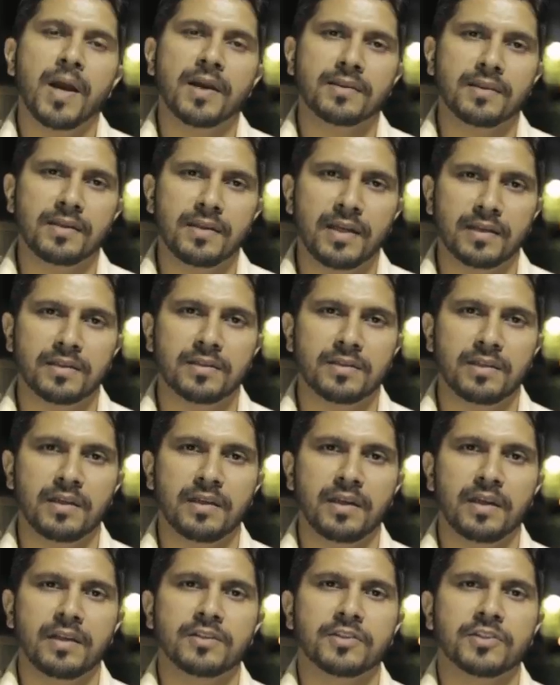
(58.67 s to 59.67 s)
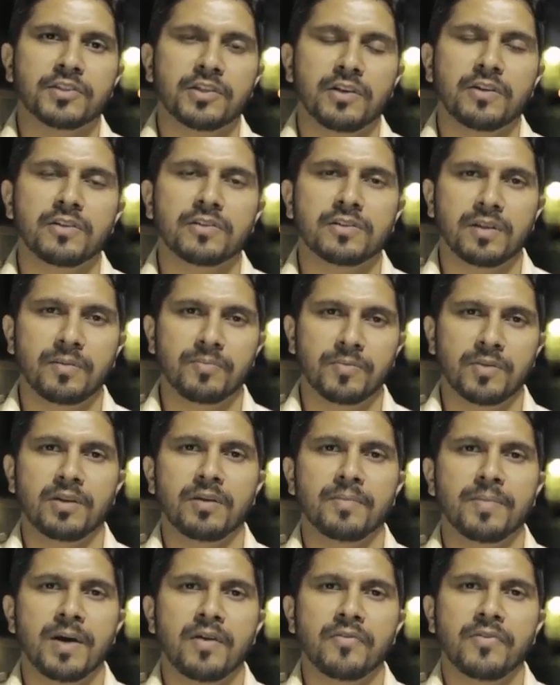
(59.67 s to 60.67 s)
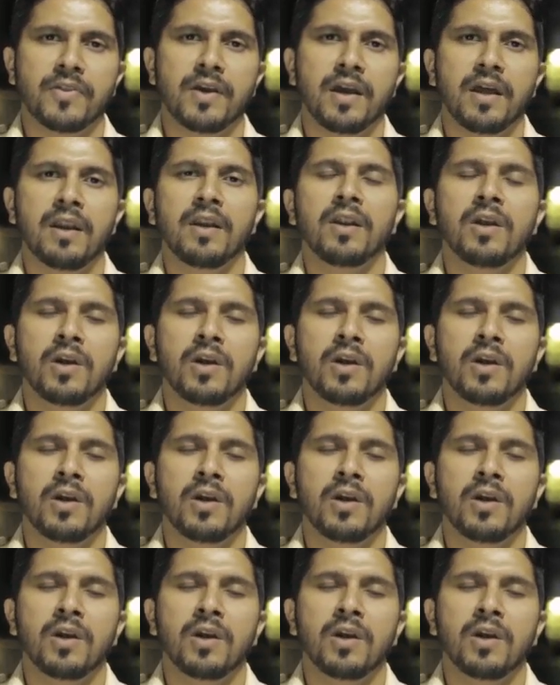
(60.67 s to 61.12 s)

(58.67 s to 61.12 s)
back the next day and share something about that,